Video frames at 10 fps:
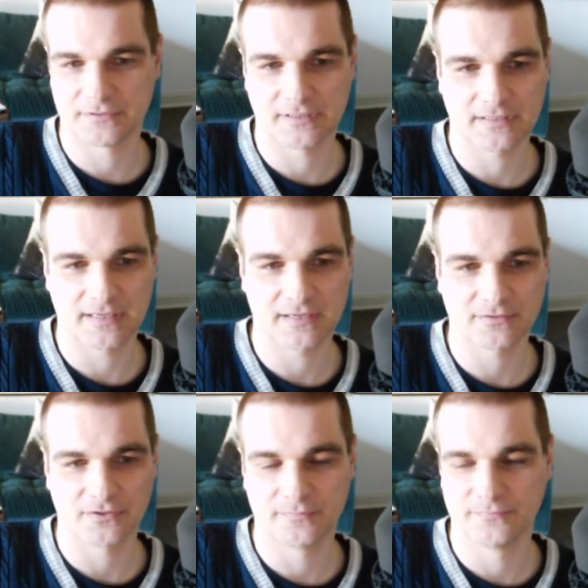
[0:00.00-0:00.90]
kick
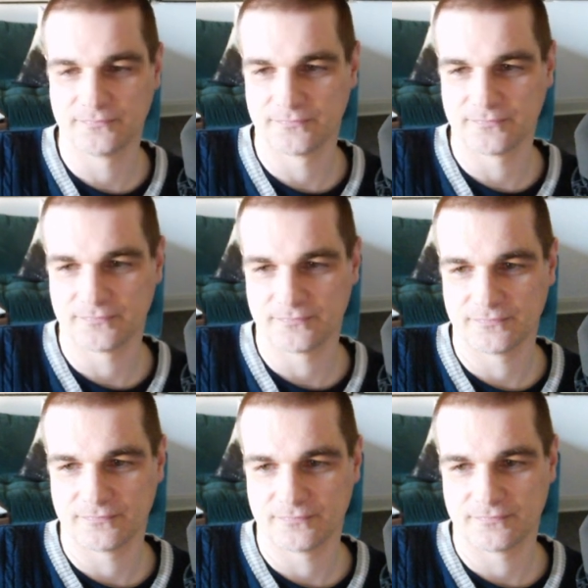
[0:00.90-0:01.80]
drum
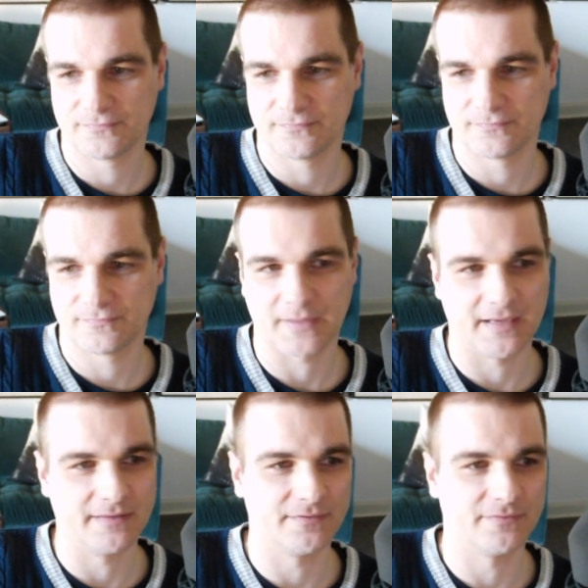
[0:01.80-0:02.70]

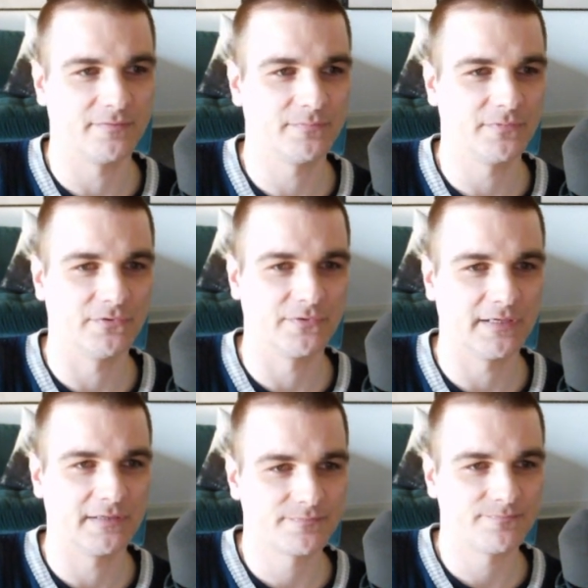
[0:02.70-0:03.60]
and the rumble
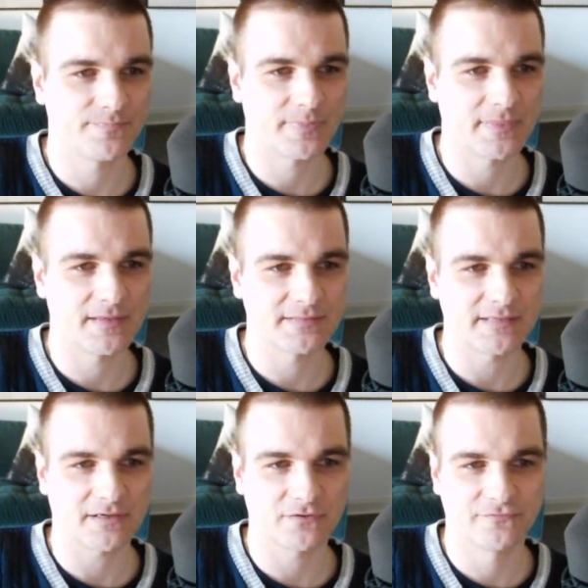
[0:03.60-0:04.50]
only.
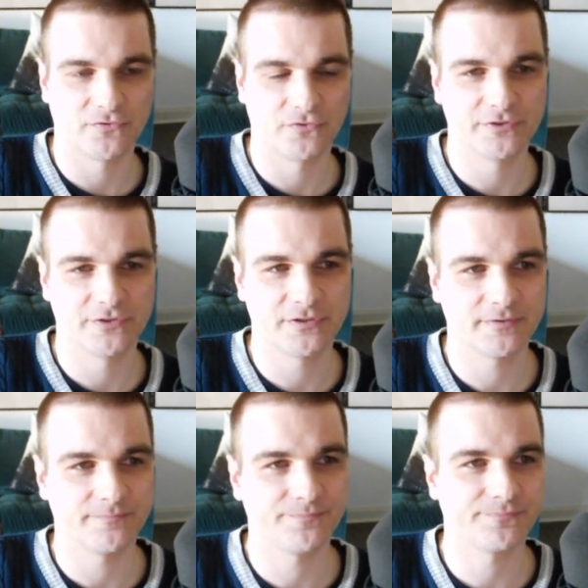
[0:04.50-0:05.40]
Second folder
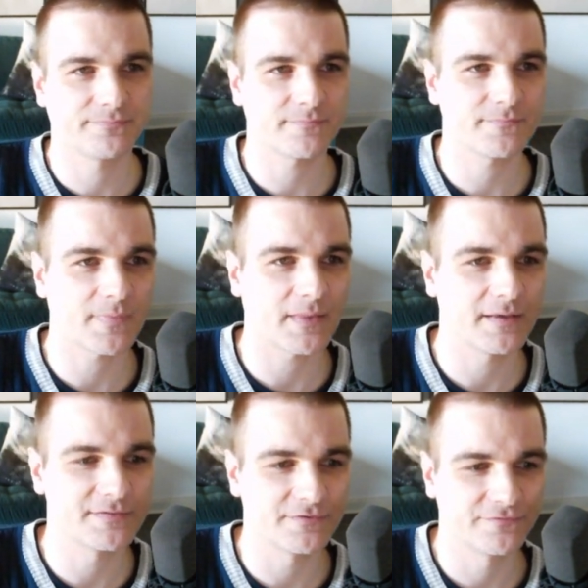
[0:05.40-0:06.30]

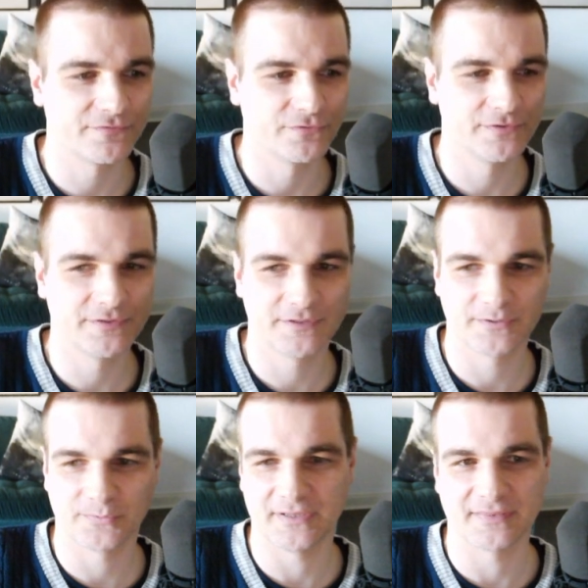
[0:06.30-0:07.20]
is the folder
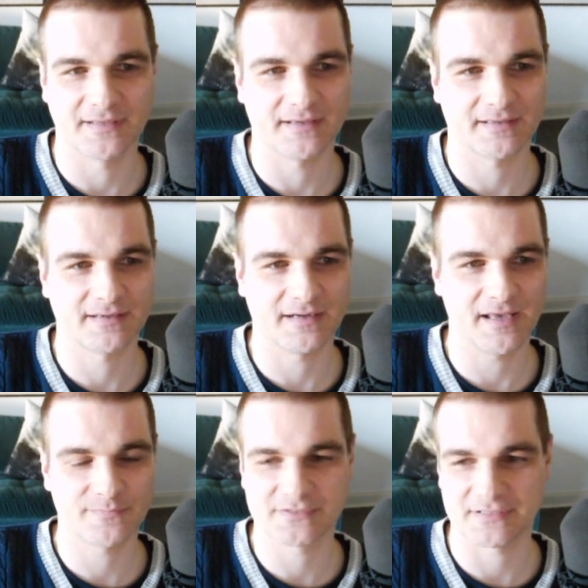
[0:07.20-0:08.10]
with the
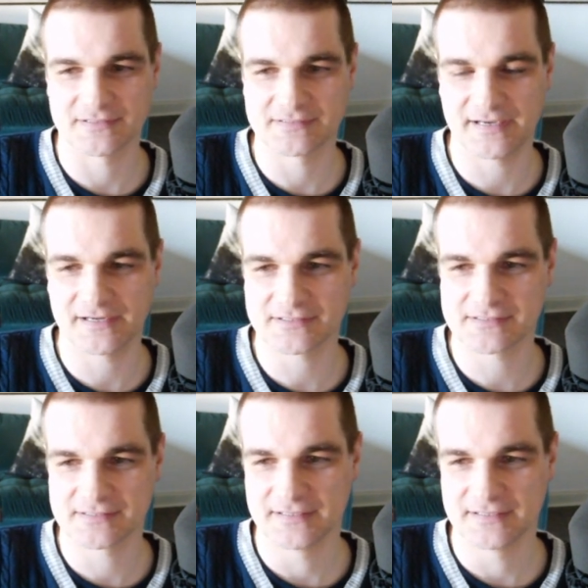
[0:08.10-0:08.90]
claps and snares.